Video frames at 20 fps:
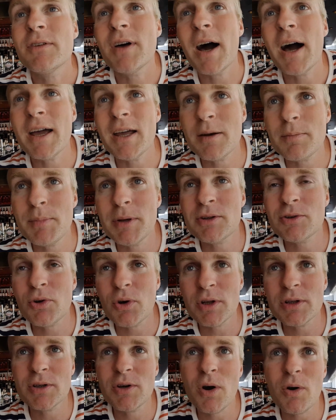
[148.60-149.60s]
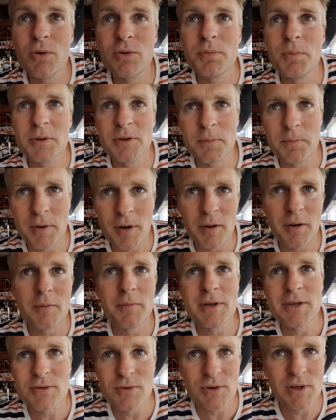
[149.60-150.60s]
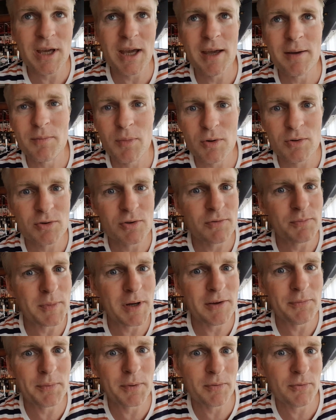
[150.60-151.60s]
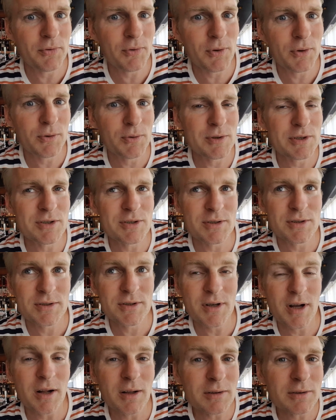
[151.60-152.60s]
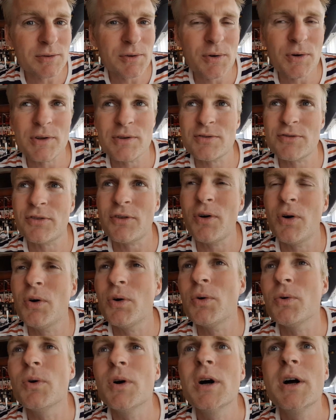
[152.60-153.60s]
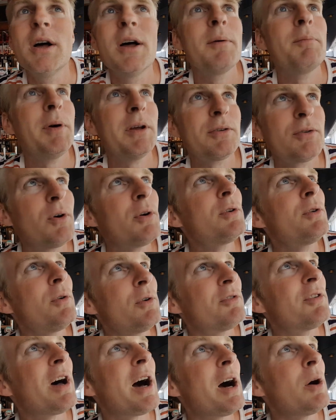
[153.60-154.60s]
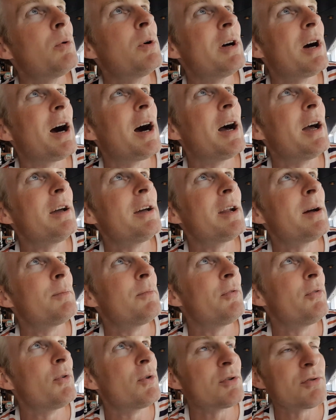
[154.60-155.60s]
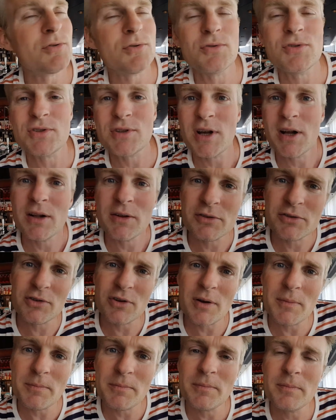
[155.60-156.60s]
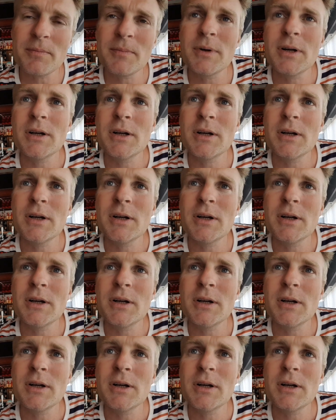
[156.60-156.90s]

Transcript: the higher Bitcoin goes. But the problem is, okay, most of my portfolio is altcoins. So Bitcoin goes higher, I'm forced to sell some